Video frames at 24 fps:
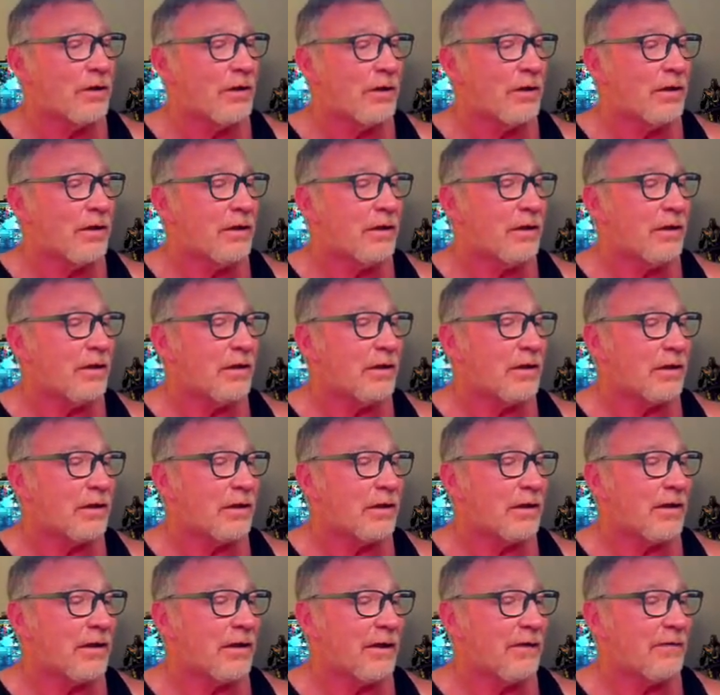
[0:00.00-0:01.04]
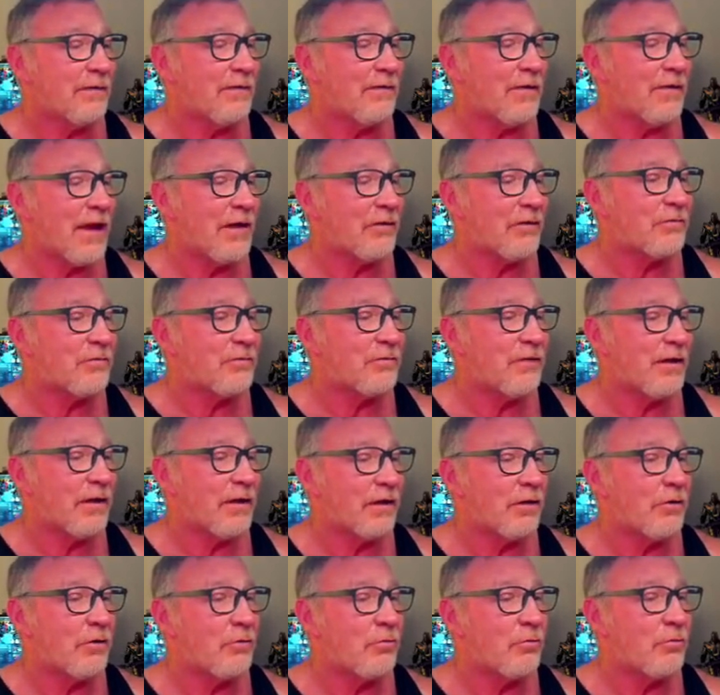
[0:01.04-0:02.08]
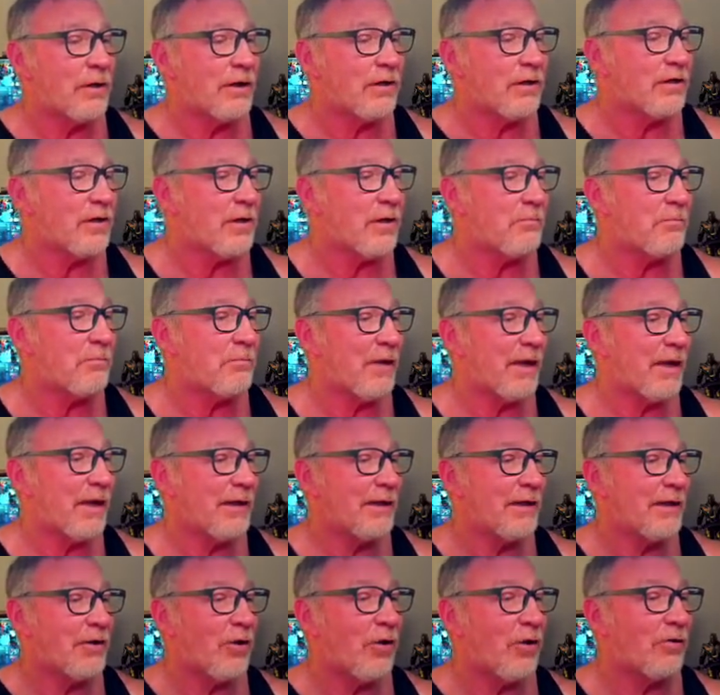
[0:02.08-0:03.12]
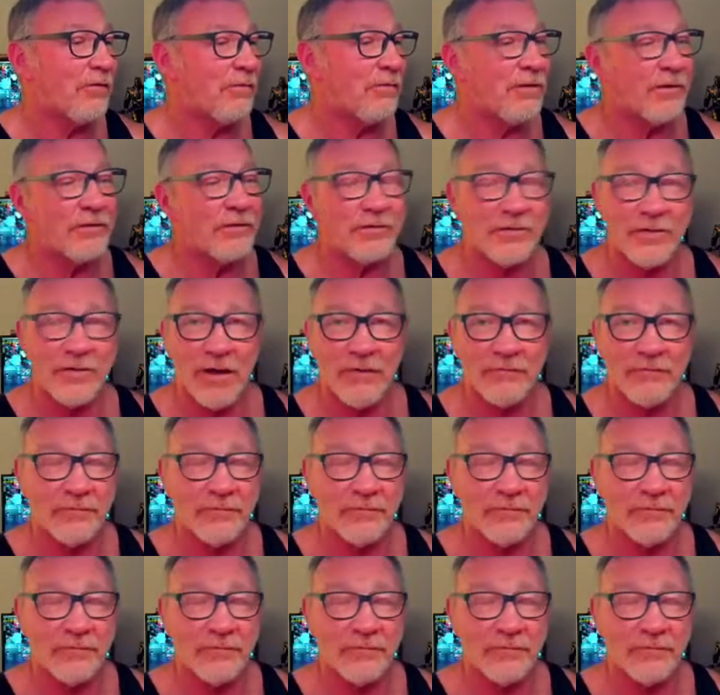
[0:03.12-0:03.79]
And in the last video, we ended up painting all of this stuff.